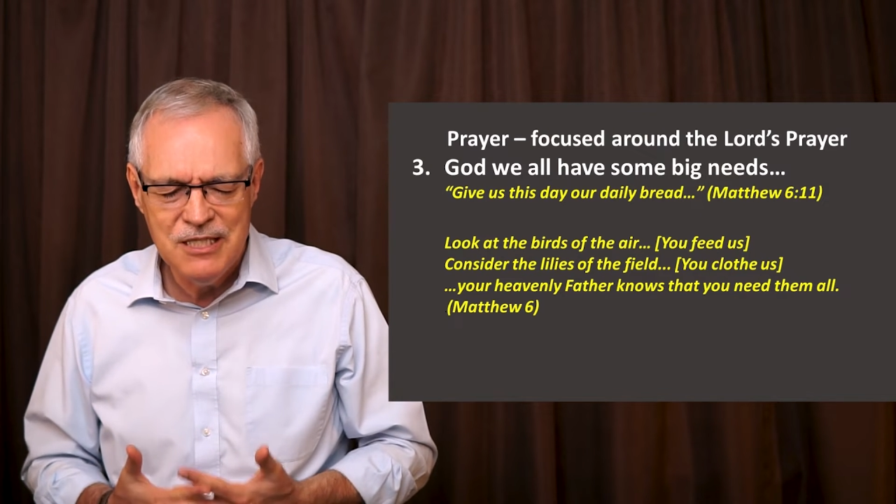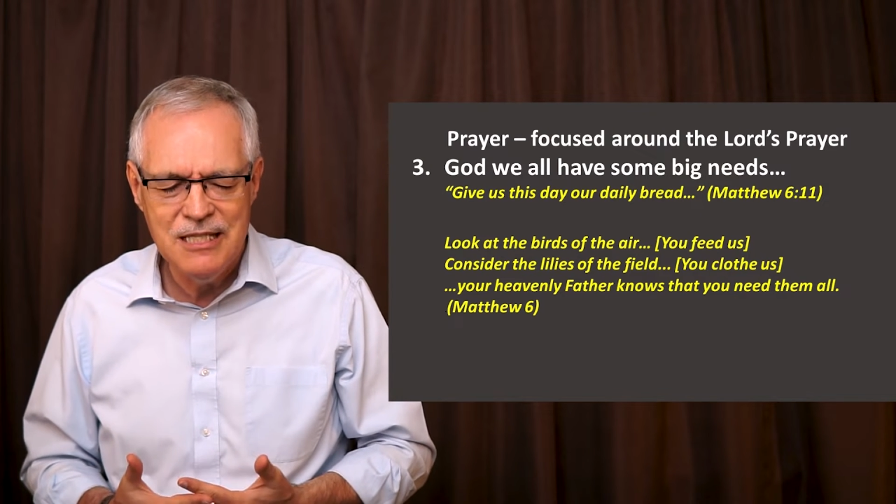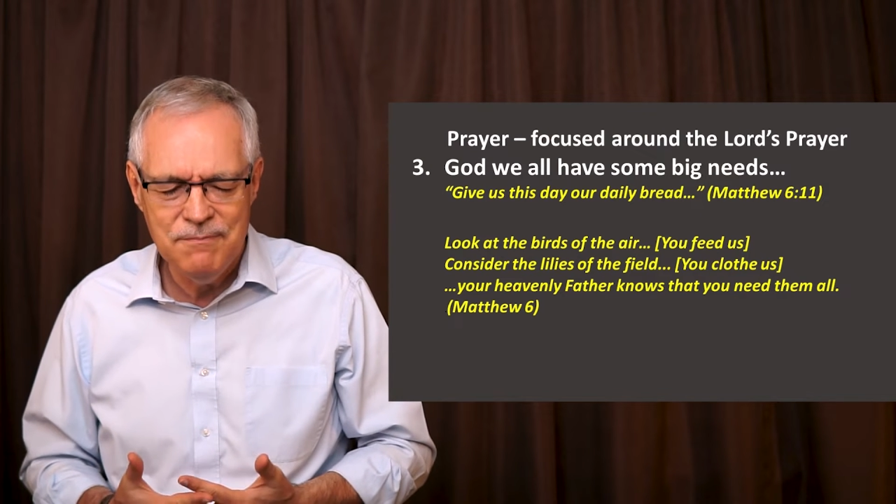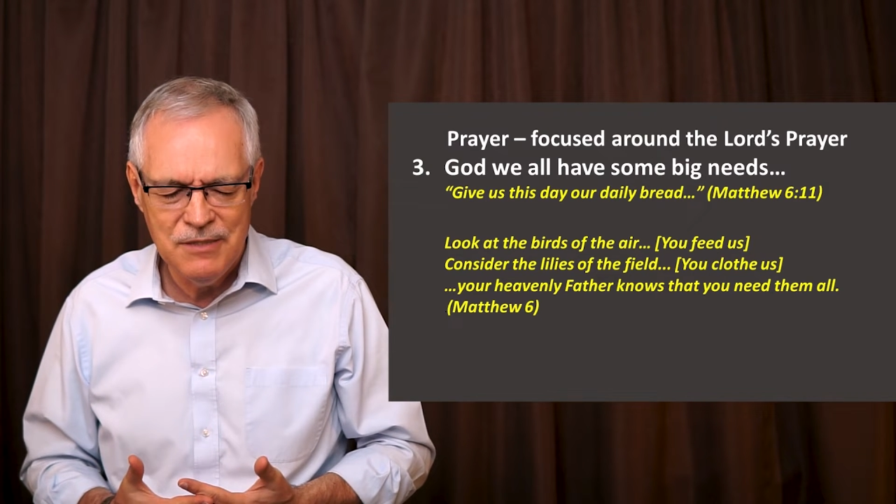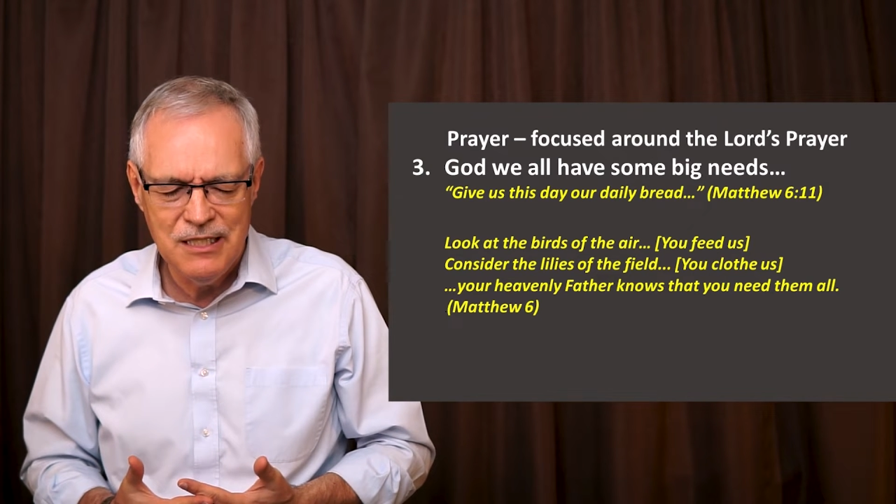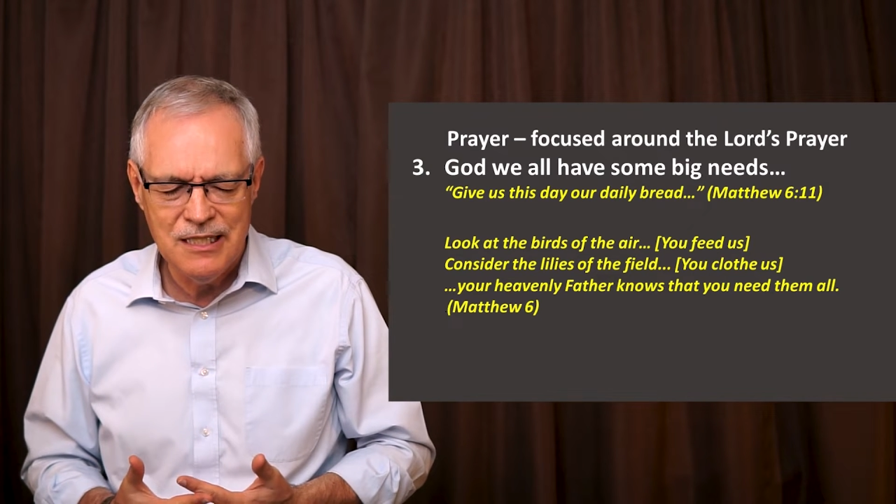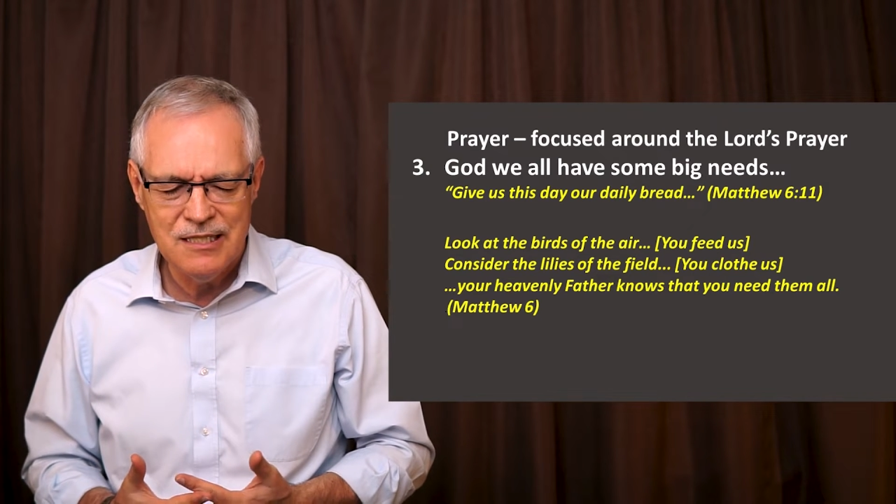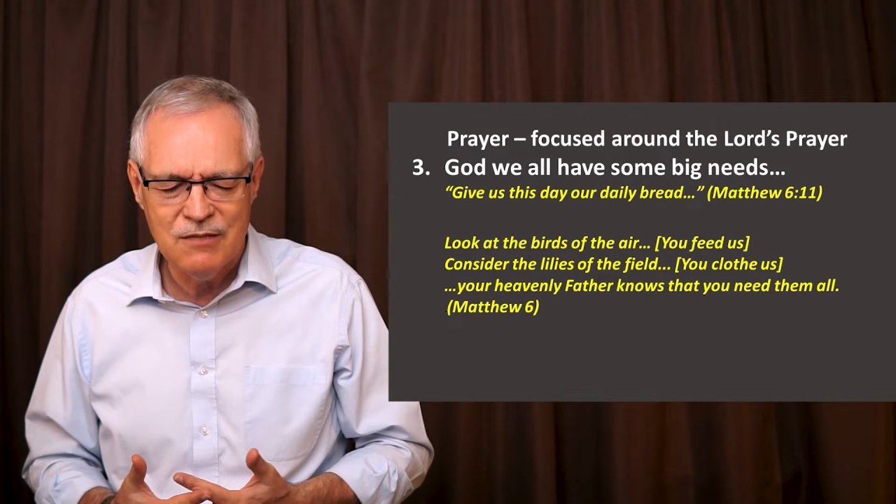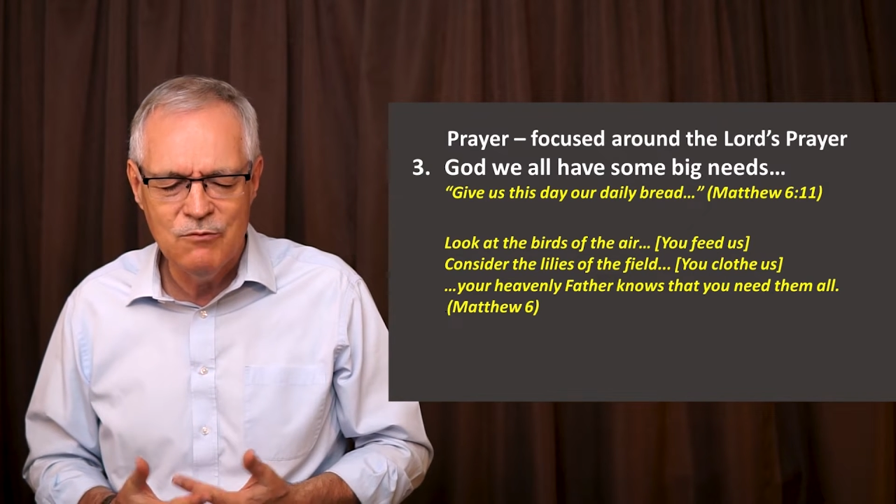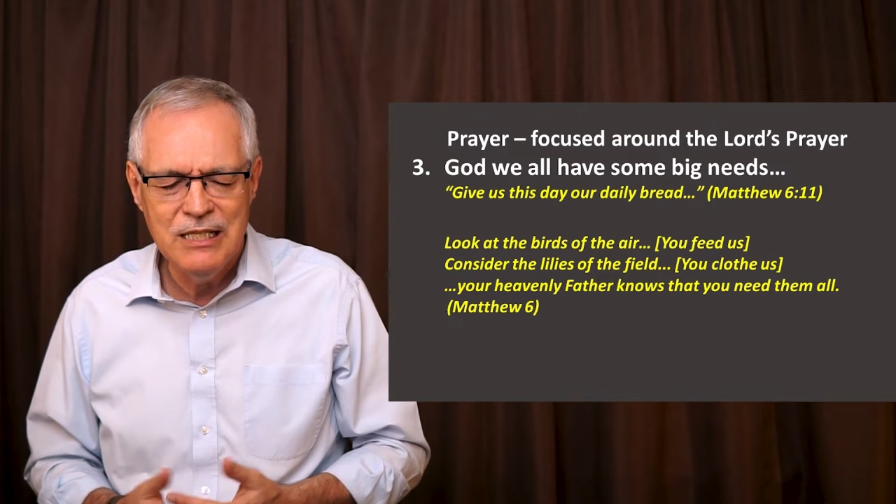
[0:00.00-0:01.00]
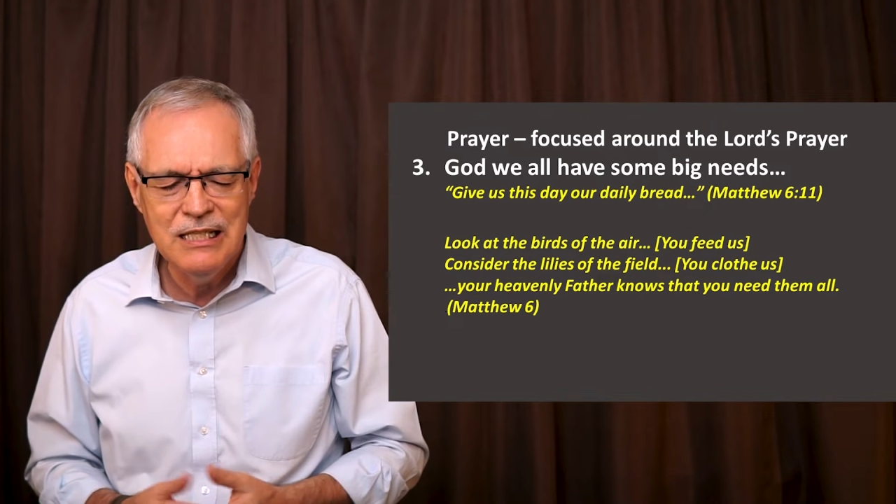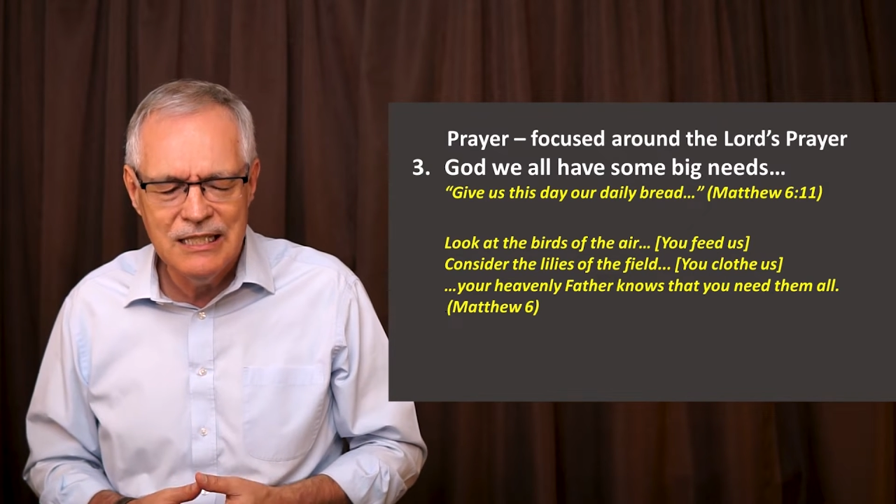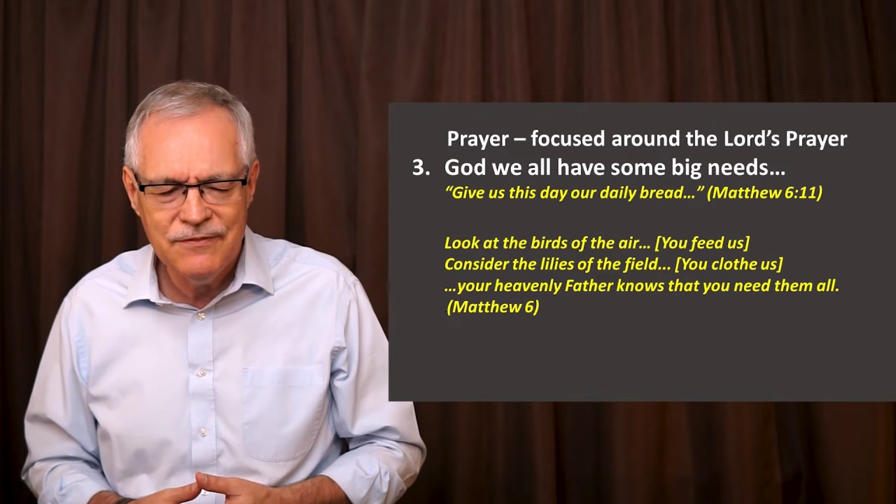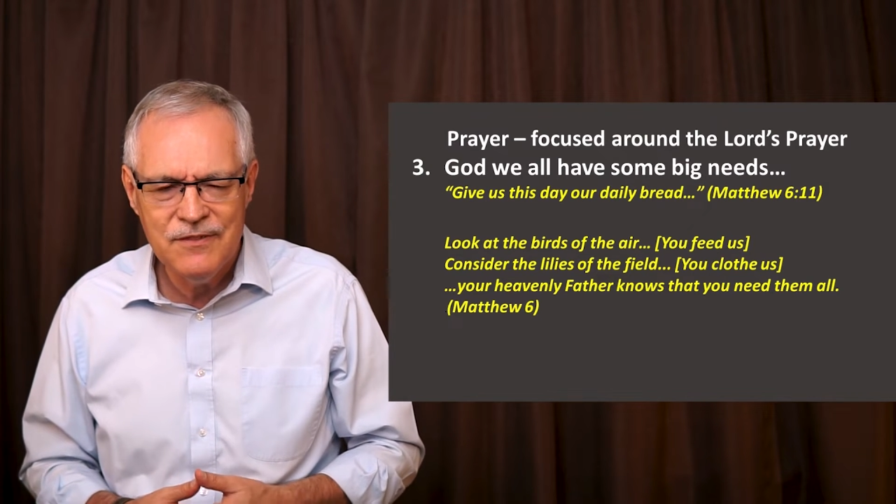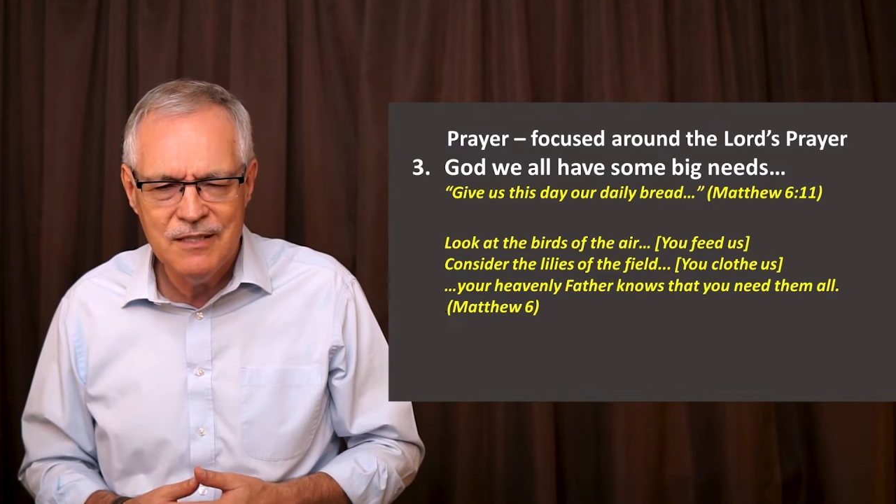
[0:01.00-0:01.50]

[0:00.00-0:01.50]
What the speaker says: deep needs, and we lift